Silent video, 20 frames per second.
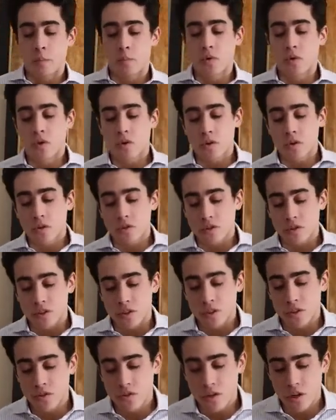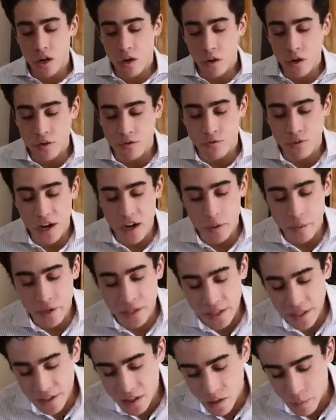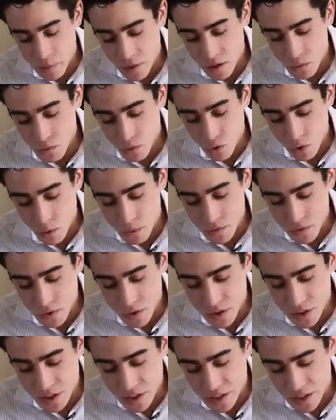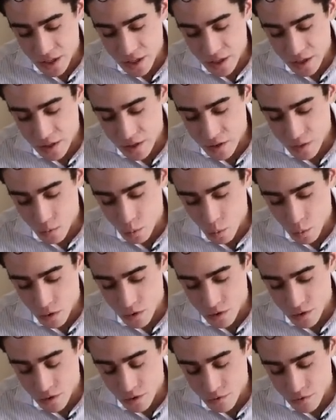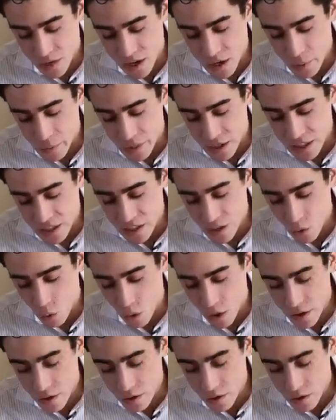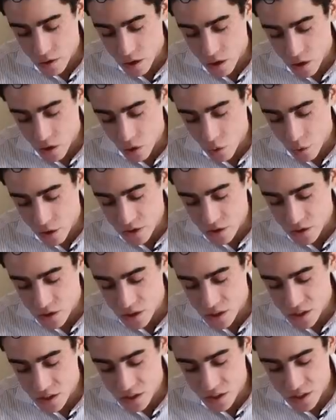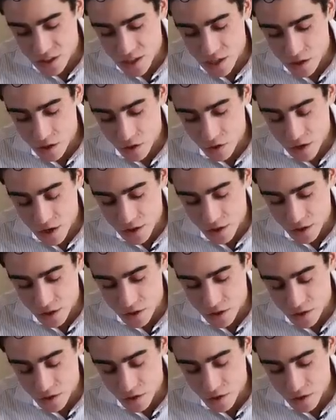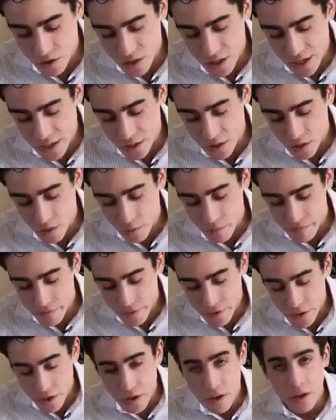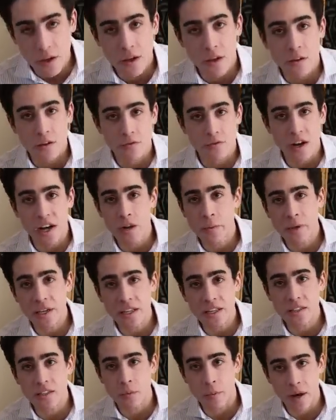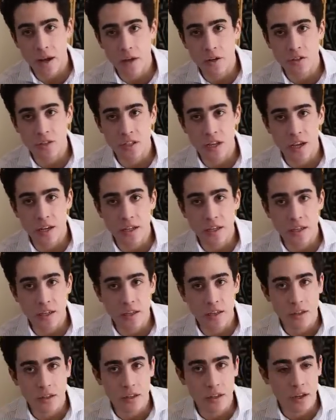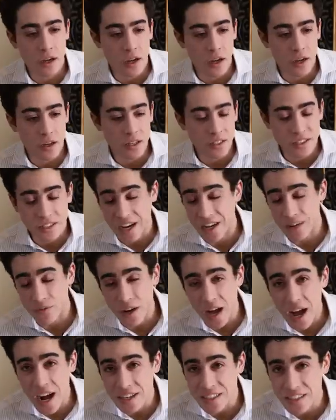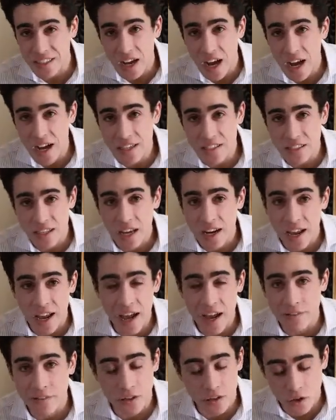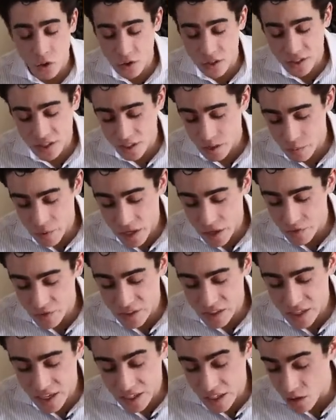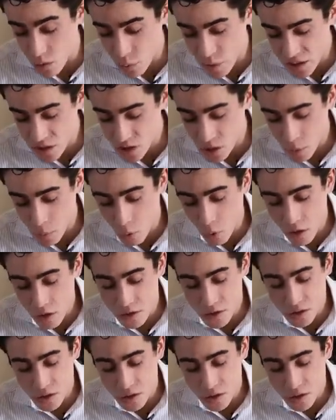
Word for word: Google, do you know if vitamin E can be absorbed through the skin with a vitamin E oil? Are goitrogens and sauerkraut a concern? Thank you. Vitamin E, to my understanding, uh, is kind of oxidized and I haven't noticed any benefits taking wheat germ oil.